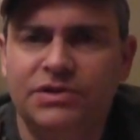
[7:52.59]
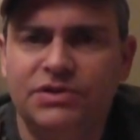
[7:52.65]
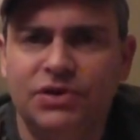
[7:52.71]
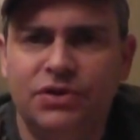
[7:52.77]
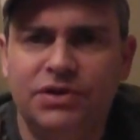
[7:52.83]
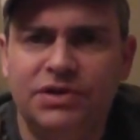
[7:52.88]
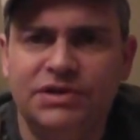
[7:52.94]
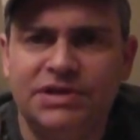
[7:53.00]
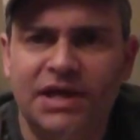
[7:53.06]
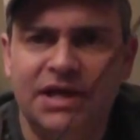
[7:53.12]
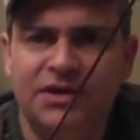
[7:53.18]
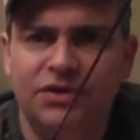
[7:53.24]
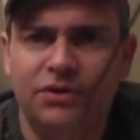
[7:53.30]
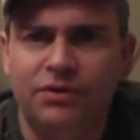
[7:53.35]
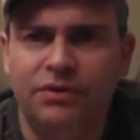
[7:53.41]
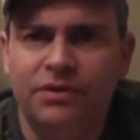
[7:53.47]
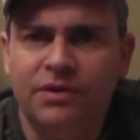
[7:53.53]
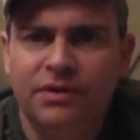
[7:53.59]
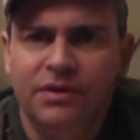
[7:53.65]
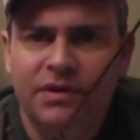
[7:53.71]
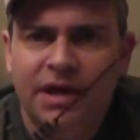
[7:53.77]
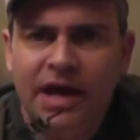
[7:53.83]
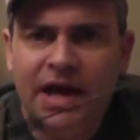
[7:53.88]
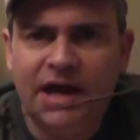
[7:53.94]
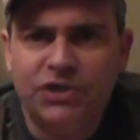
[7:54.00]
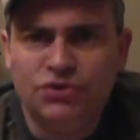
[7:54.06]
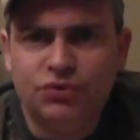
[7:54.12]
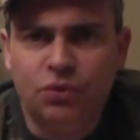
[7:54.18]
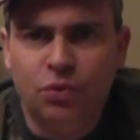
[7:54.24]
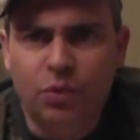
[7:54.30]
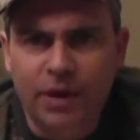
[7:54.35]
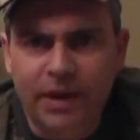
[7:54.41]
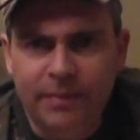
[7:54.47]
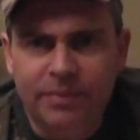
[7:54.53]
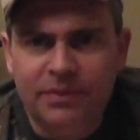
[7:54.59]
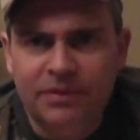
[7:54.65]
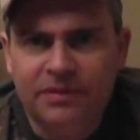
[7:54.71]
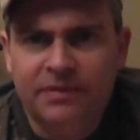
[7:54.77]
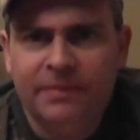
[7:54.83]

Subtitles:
so you can take your actual whip.